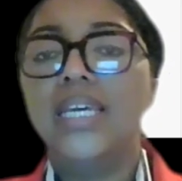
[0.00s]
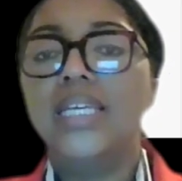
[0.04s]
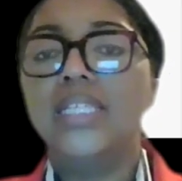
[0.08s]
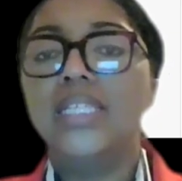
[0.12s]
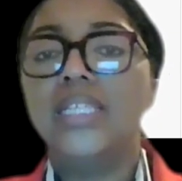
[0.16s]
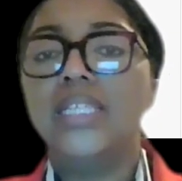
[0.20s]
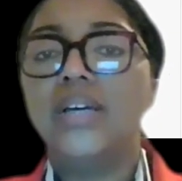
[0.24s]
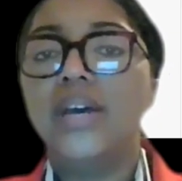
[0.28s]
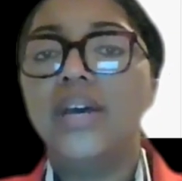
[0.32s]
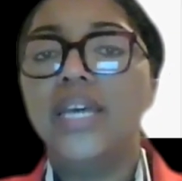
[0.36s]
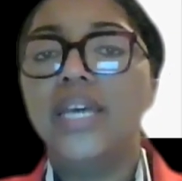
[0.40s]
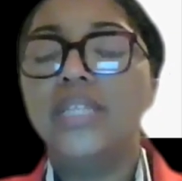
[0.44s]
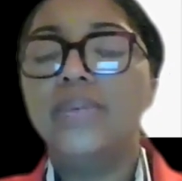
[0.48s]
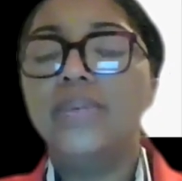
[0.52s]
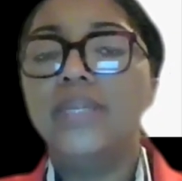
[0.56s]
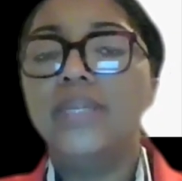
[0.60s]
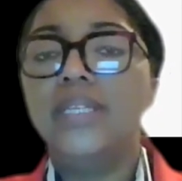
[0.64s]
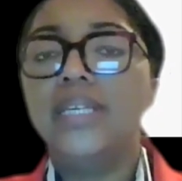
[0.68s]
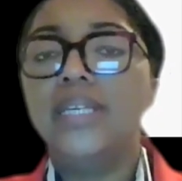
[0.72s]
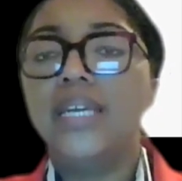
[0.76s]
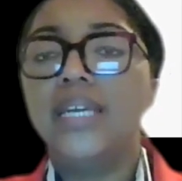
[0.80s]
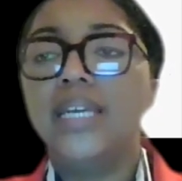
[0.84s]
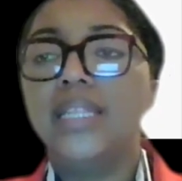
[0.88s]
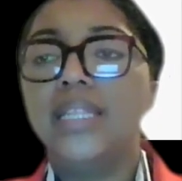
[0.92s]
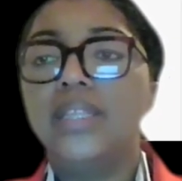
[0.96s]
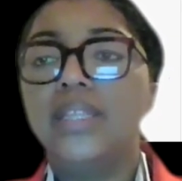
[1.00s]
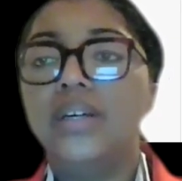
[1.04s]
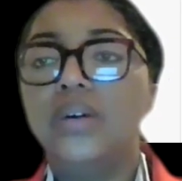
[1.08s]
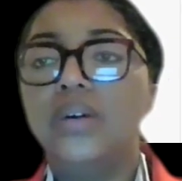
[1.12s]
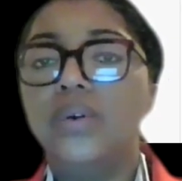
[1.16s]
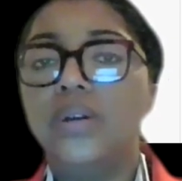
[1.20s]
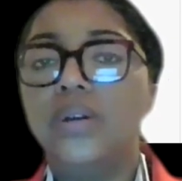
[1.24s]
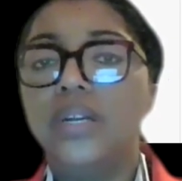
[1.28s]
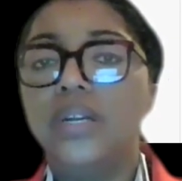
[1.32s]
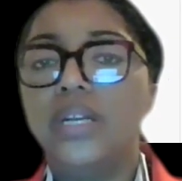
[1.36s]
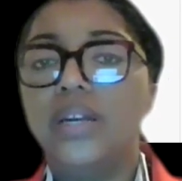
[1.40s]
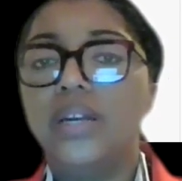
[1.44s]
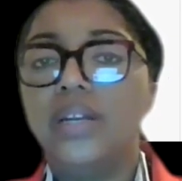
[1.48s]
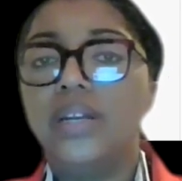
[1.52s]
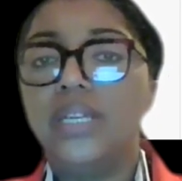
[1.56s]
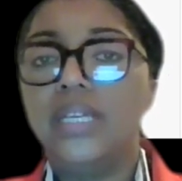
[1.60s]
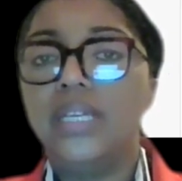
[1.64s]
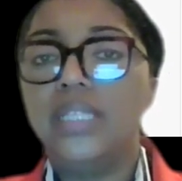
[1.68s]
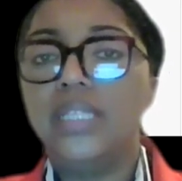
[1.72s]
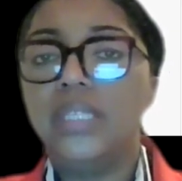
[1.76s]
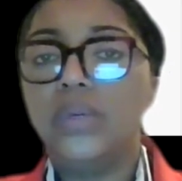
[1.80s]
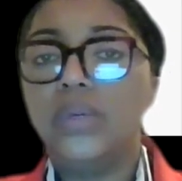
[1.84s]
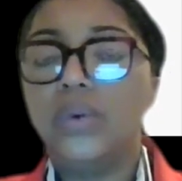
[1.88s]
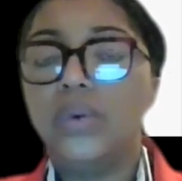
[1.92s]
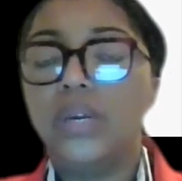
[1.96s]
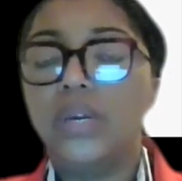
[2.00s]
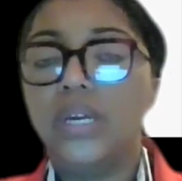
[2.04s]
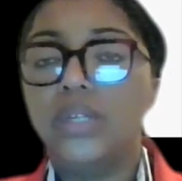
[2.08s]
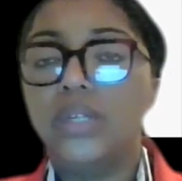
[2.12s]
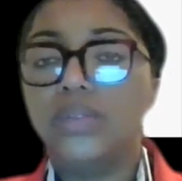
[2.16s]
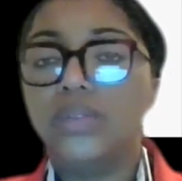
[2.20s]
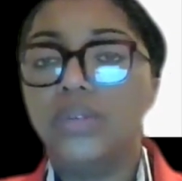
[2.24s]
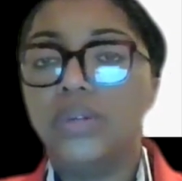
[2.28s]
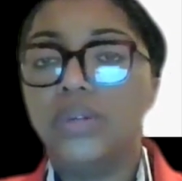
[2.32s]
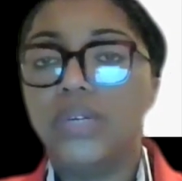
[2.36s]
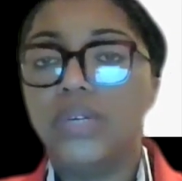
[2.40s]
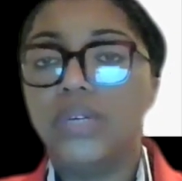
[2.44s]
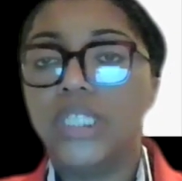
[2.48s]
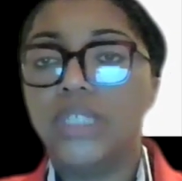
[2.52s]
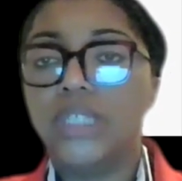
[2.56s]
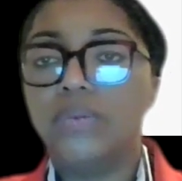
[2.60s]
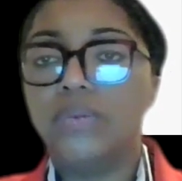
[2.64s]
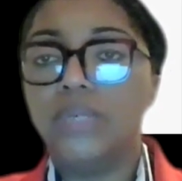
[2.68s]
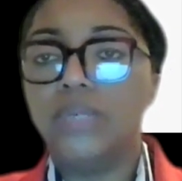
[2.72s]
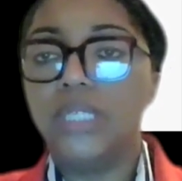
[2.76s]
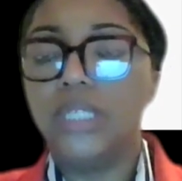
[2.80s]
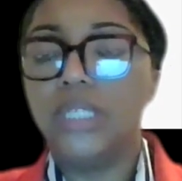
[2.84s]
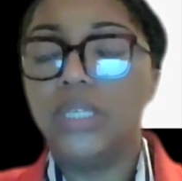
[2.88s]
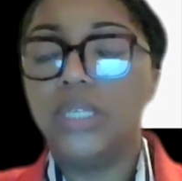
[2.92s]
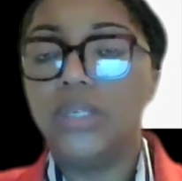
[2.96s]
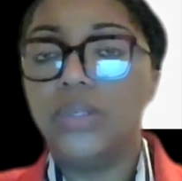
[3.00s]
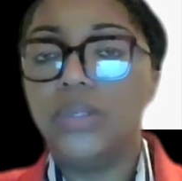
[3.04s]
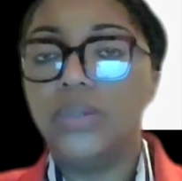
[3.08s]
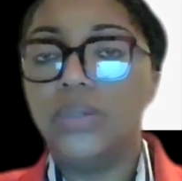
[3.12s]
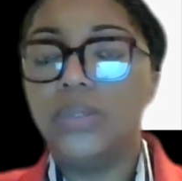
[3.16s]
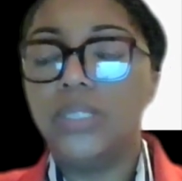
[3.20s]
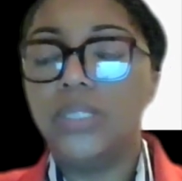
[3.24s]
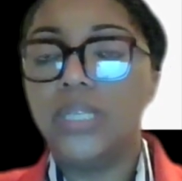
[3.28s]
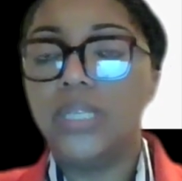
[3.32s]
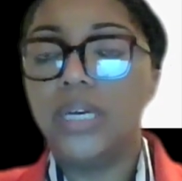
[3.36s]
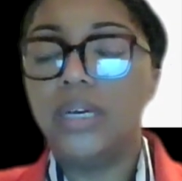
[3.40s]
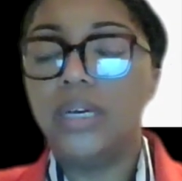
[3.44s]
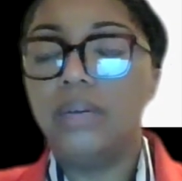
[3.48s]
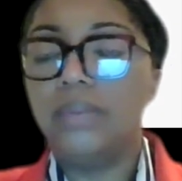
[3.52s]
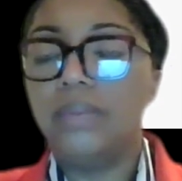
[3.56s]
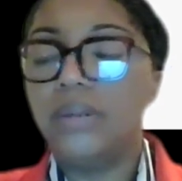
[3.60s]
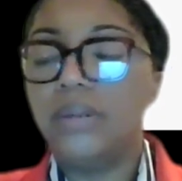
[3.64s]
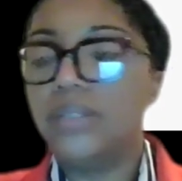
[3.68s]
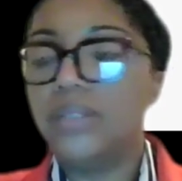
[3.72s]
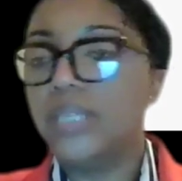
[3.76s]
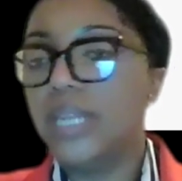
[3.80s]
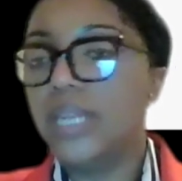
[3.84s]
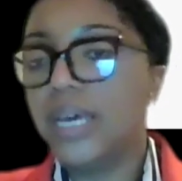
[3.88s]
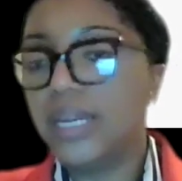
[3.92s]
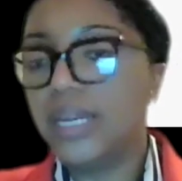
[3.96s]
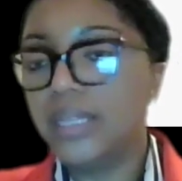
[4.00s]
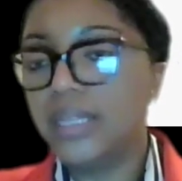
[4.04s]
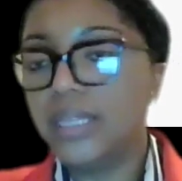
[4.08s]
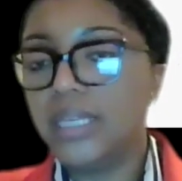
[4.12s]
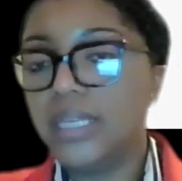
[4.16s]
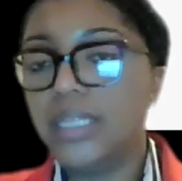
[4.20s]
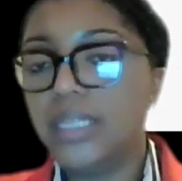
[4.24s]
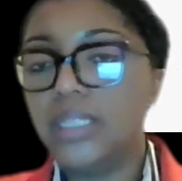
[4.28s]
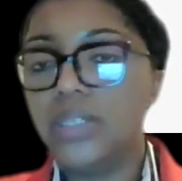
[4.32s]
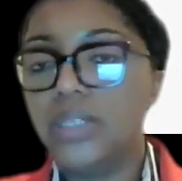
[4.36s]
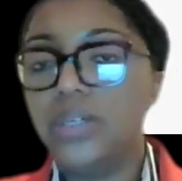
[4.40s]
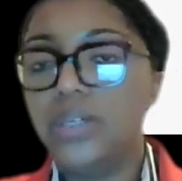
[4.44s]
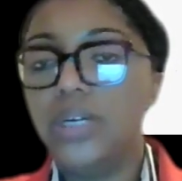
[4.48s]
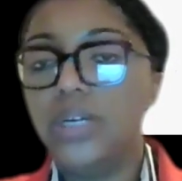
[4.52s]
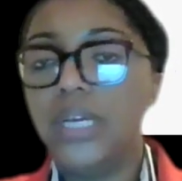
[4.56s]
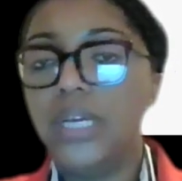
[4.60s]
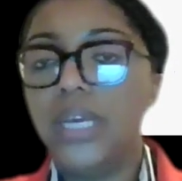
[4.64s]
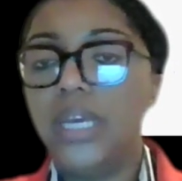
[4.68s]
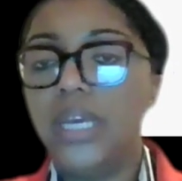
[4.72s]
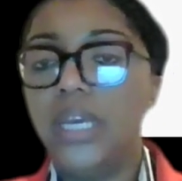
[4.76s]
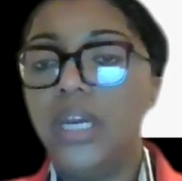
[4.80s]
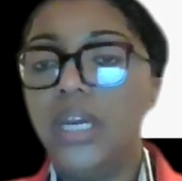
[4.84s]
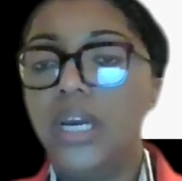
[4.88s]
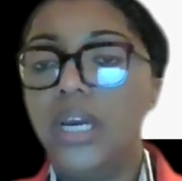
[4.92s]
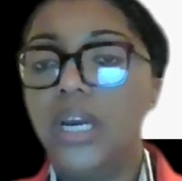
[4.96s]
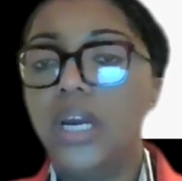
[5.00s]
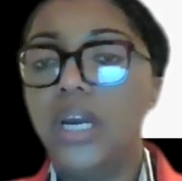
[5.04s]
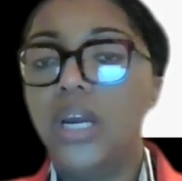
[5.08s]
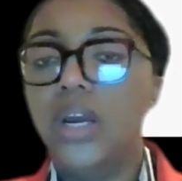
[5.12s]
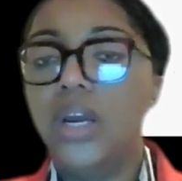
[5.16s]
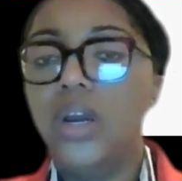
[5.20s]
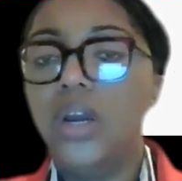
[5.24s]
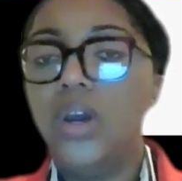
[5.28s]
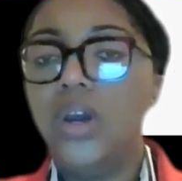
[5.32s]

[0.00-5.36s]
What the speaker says: So as we look at the ordinary least squares regression results, there's a lot of things on here.